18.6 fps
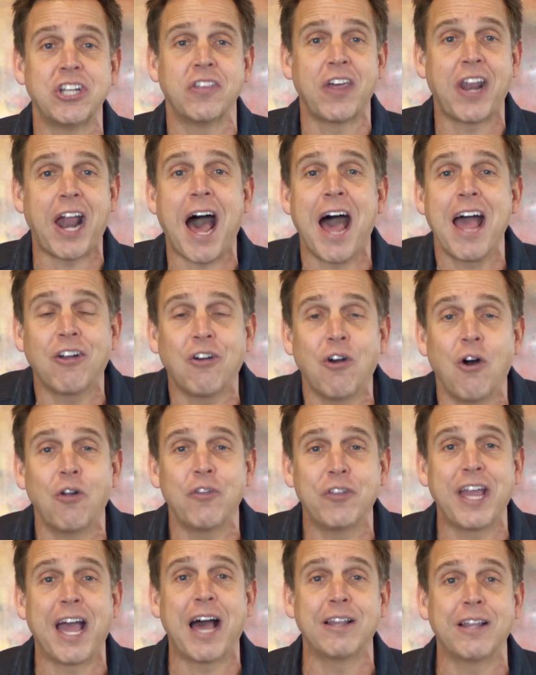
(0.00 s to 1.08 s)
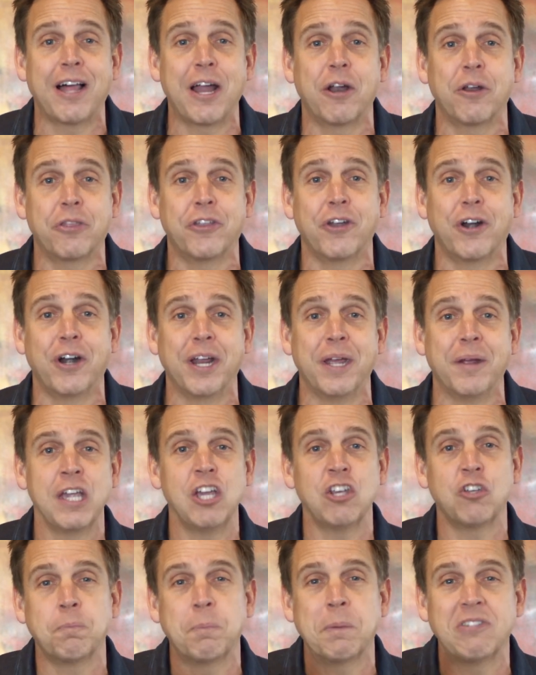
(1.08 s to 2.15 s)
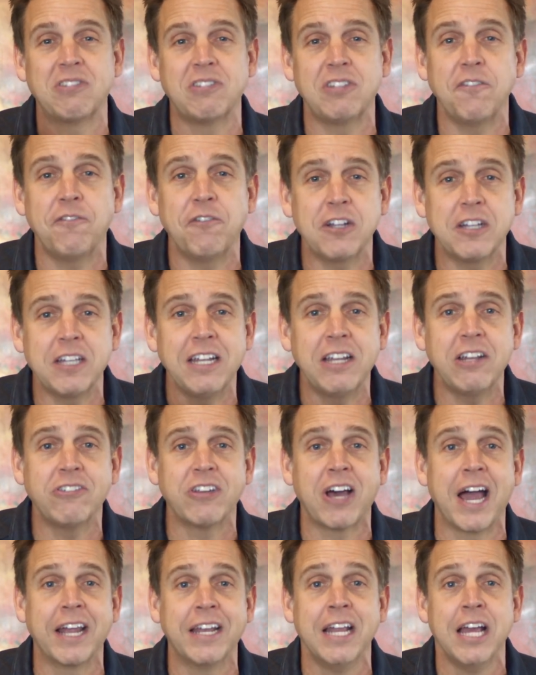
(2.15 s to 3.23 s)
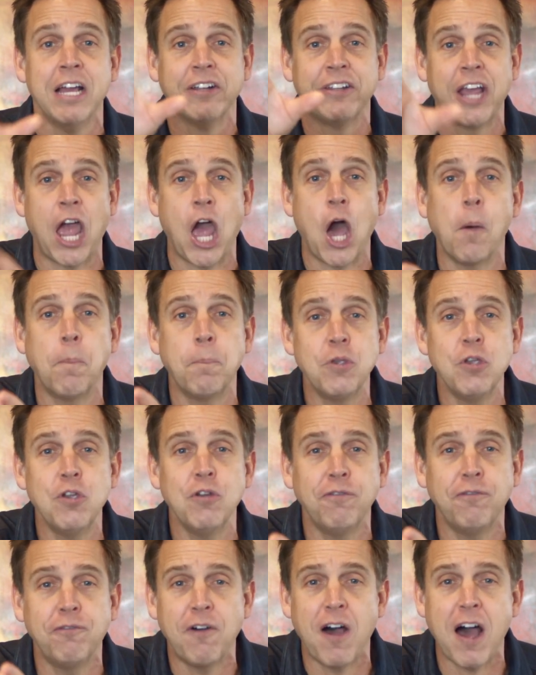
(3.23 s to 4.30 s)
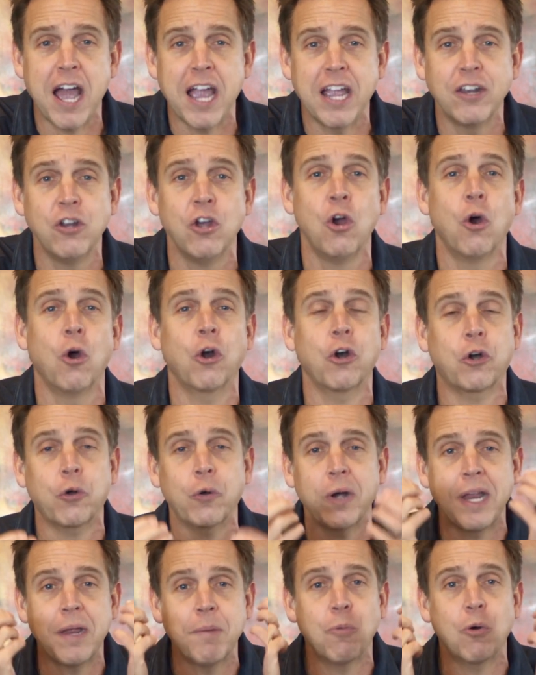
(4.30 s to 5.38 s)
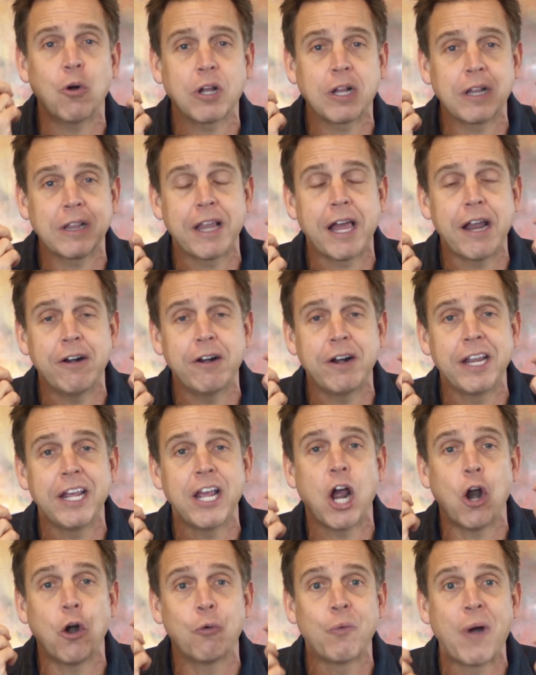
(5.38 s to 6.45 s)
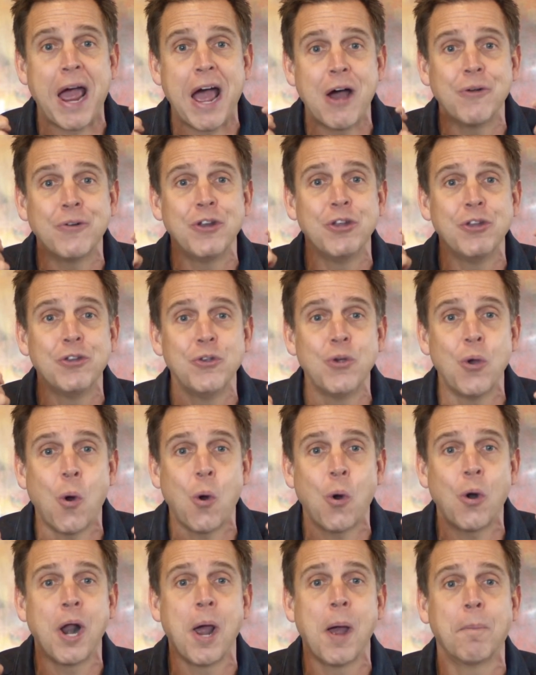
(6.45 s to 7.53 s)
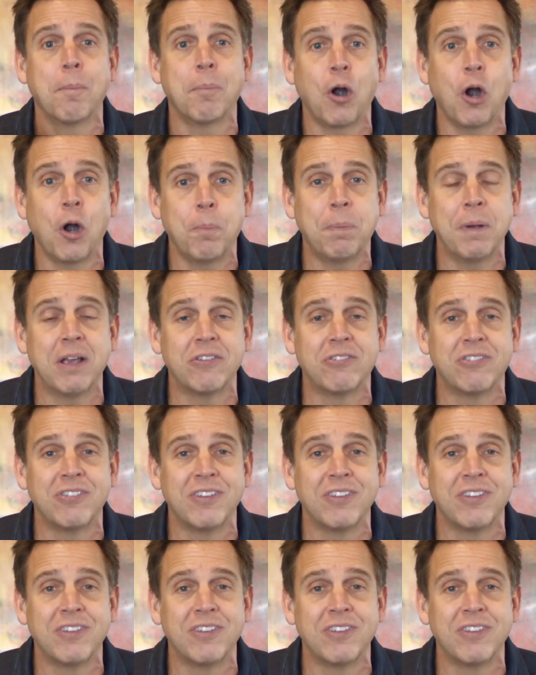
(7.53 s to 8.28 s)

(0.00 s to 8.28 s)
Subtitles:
that I call the Outlier 30. It's specifically designed to help you find or create more clarity around your purpose.